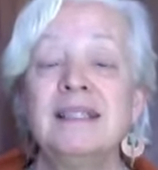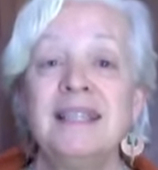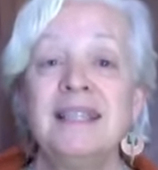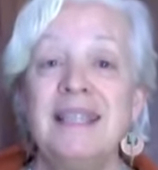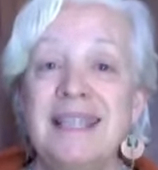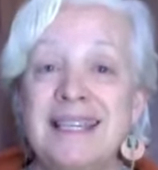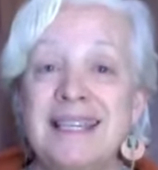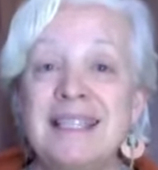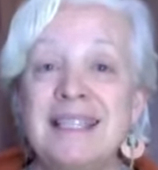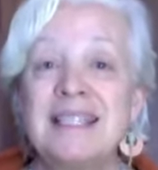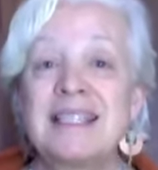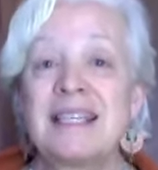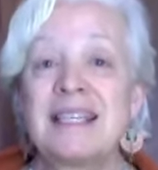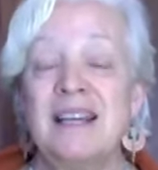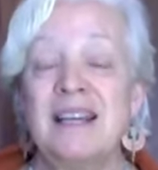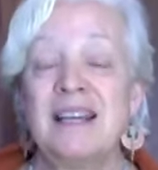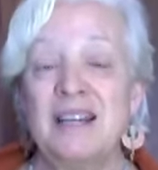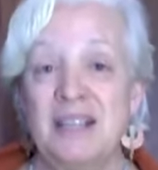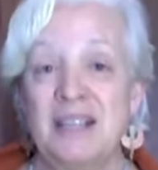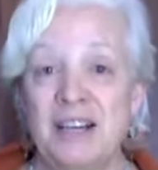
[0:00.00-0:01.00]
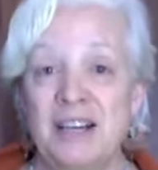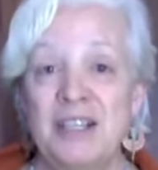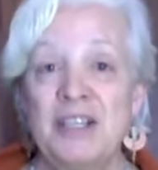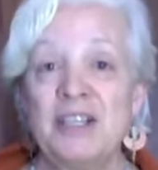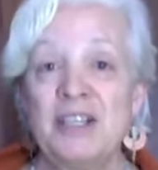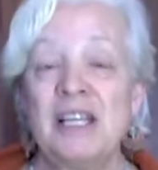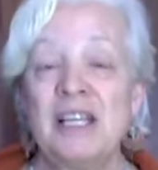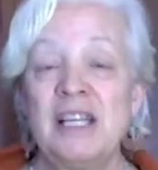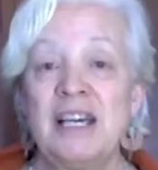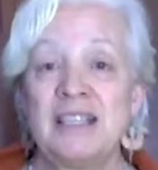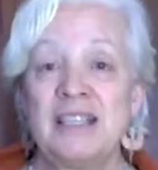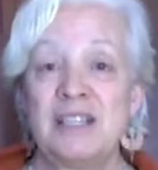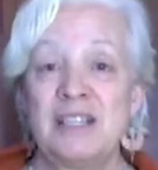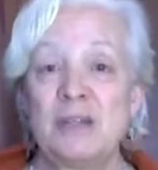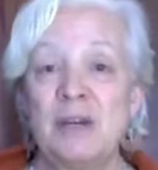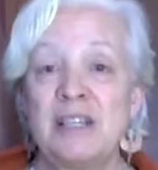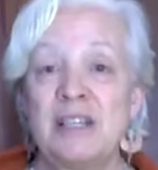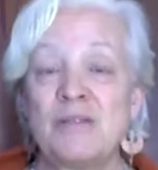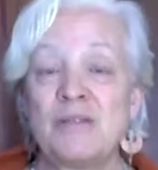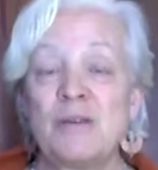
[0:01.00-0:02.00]
he's under less
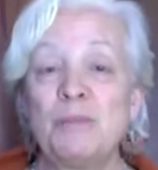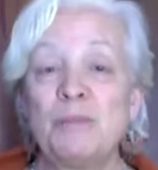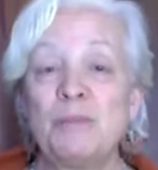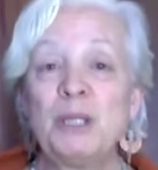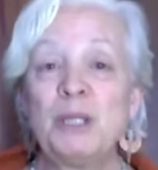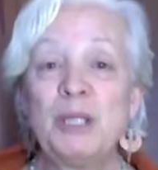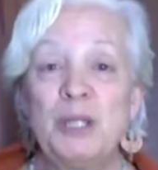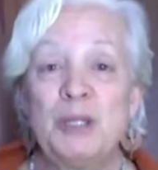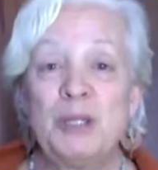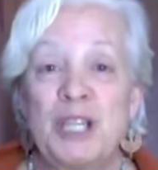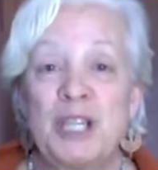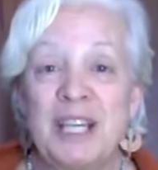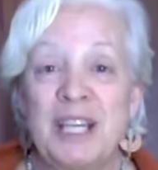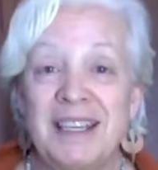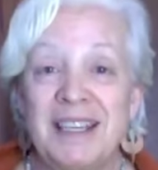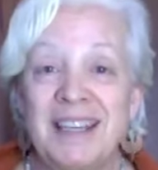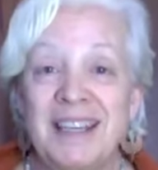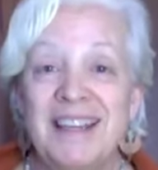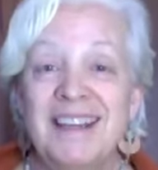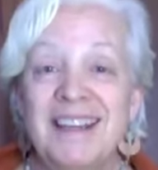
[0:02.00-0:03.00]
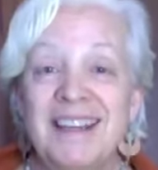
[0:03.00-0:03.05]
stress from pollution